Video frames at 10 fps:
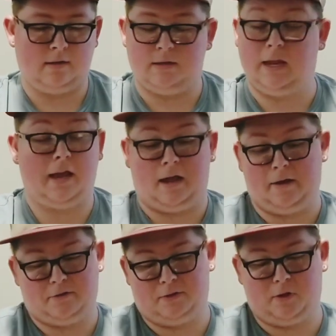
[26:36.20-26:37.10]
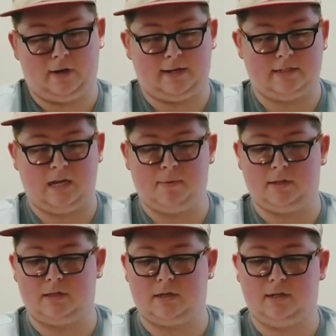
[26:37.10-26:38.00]
yeah, that's really all I got to say about
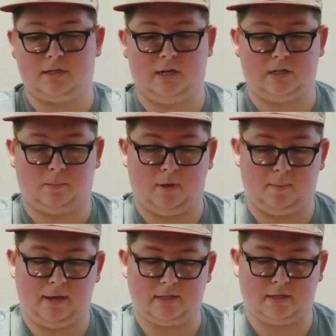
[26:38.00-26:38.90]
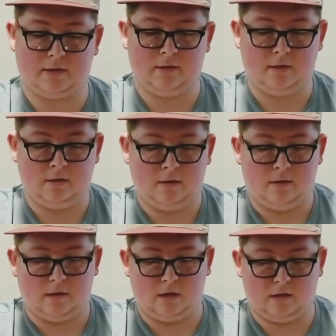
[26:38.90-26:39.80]
this gun. This gun is amazing.
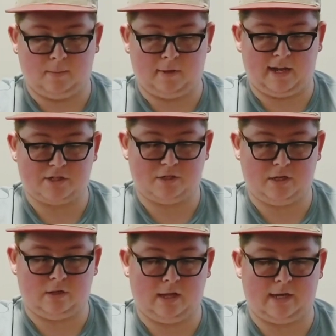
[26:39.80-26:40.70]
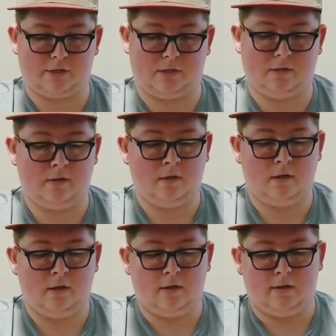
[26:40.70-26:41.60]
Double action, single action.
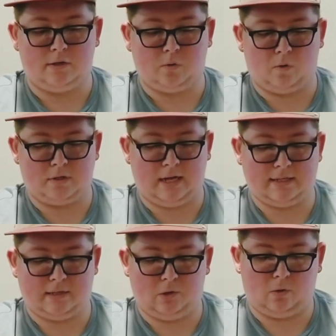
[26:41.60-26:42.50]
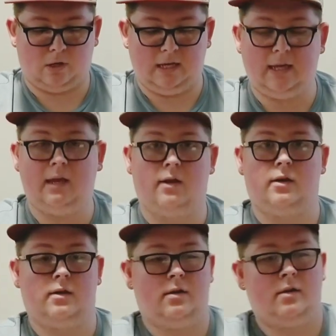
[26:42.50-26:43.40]
The Taurus has a little key
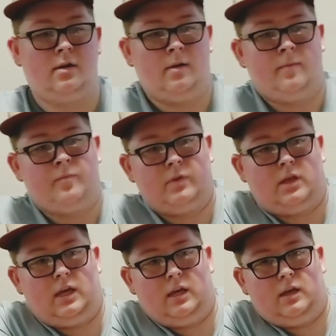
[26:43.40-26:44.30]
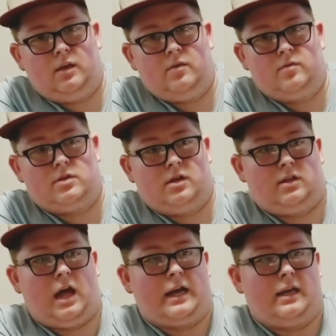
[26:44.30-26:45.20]
here, key to
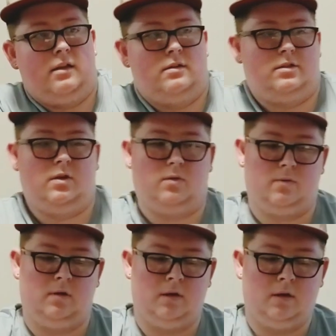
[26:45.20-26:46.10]
lock it. So